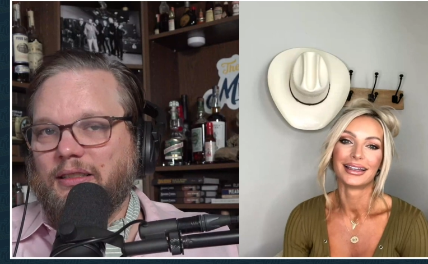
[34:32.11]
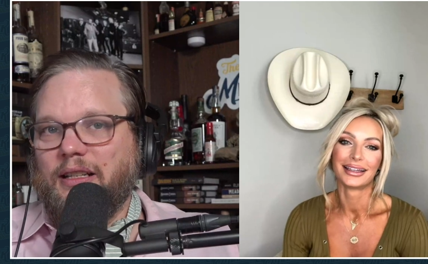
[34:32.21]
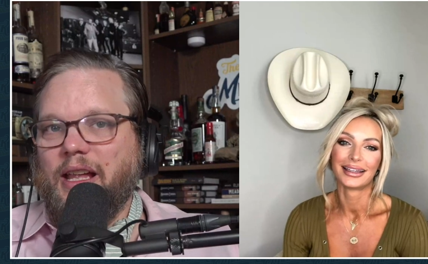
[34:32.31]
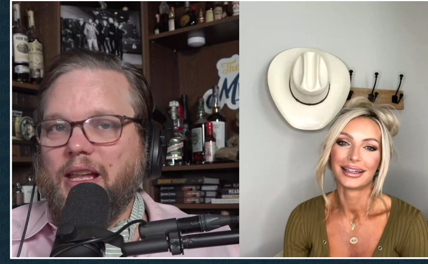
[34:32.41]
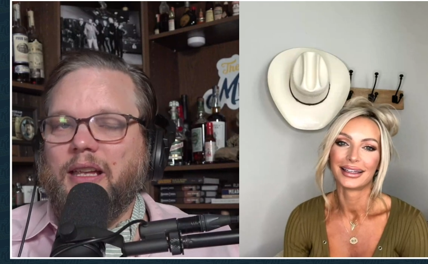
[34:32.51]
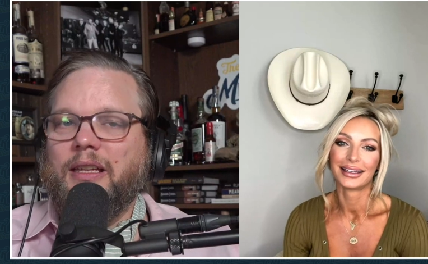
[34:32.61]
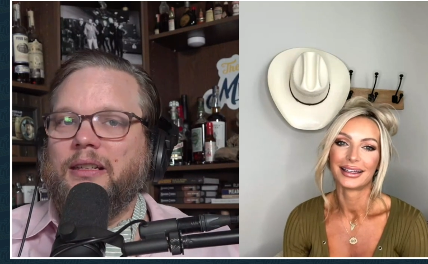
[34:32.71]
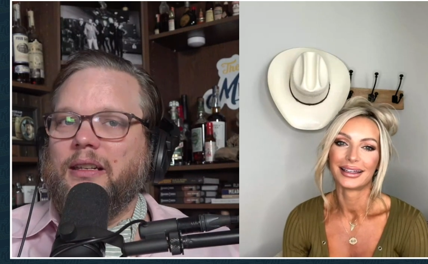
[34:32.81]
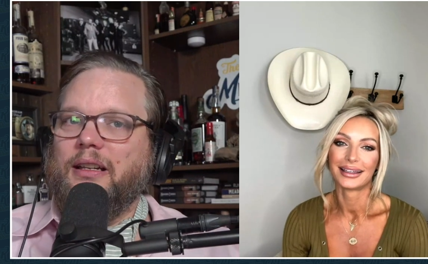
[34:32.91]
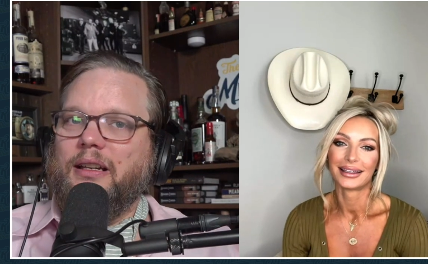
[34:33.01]
Speaker 1: and
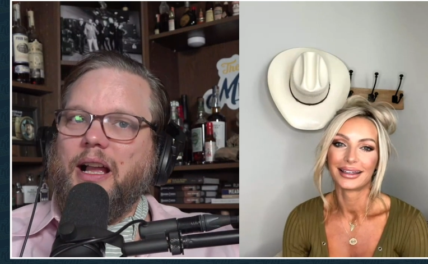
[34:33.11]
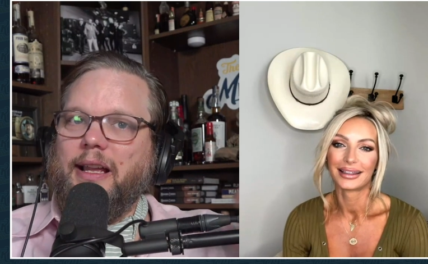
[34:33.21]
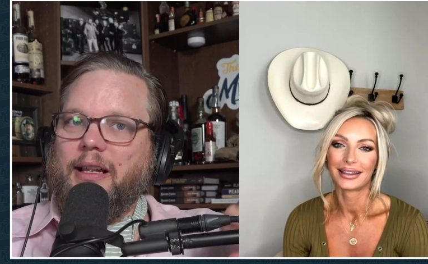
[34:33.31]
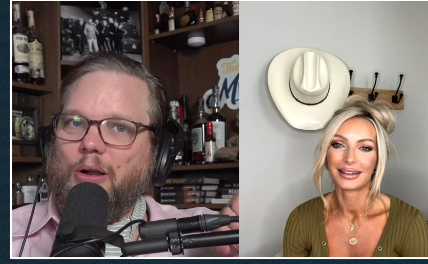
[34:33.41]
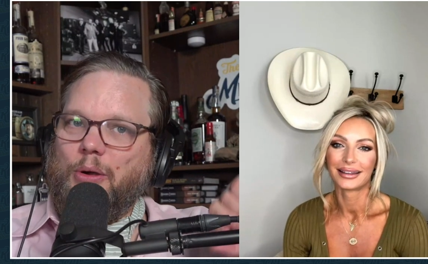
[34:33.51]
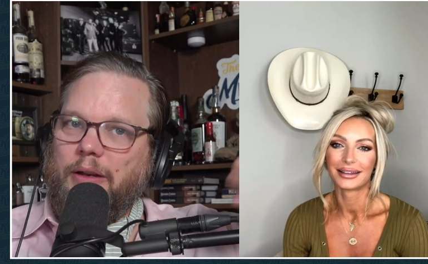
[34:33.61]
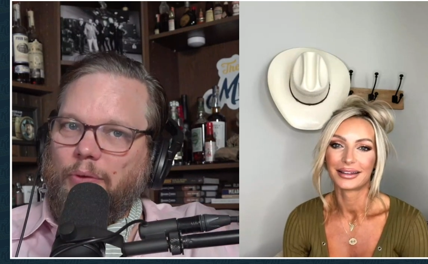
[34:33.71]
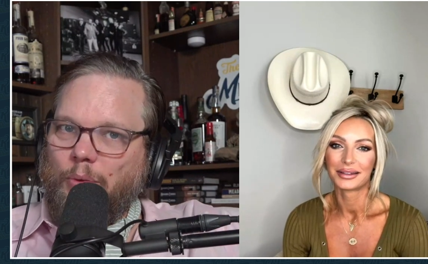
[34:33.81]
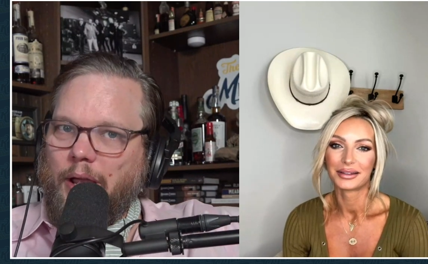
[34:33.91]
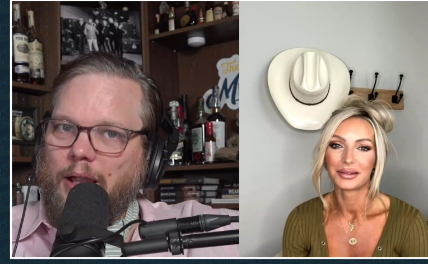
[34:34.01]
I go a different
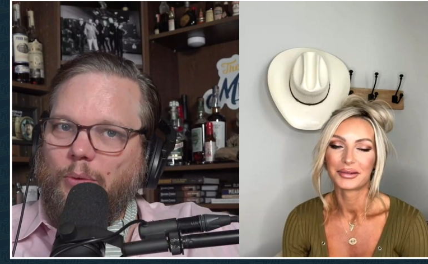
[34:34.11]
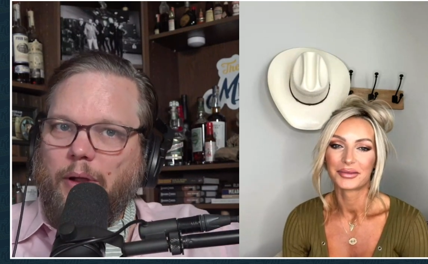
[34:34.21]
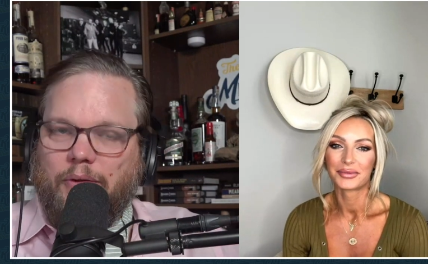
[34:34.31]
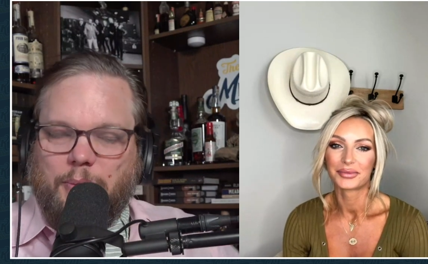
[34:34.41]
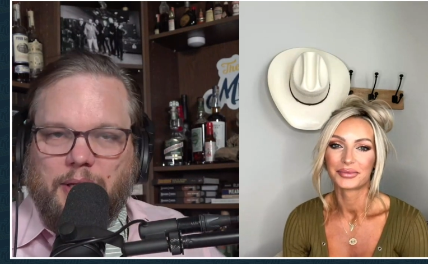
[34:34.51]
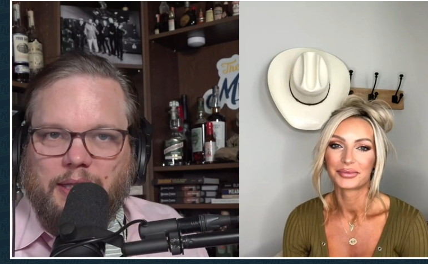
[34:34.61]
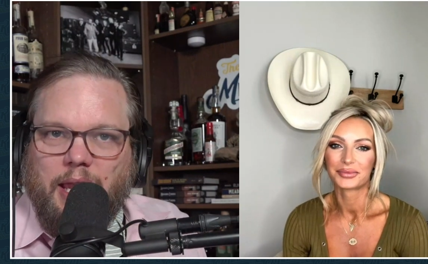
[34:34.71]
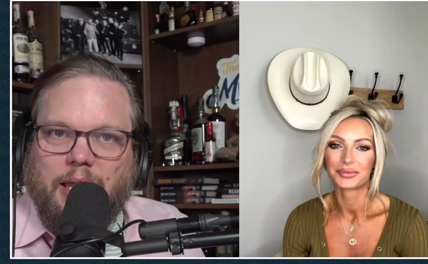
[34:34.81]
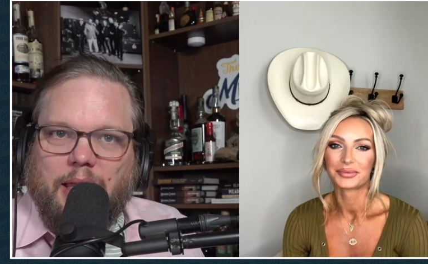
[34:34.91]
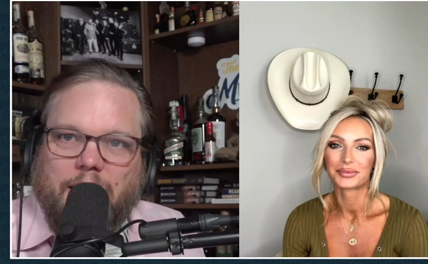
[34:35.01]
way away from the
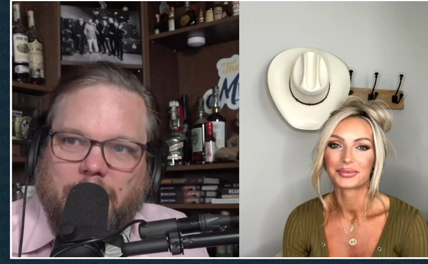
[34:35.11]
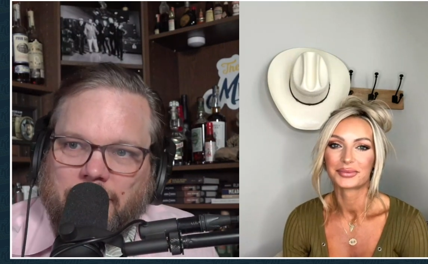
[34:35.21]
stink, and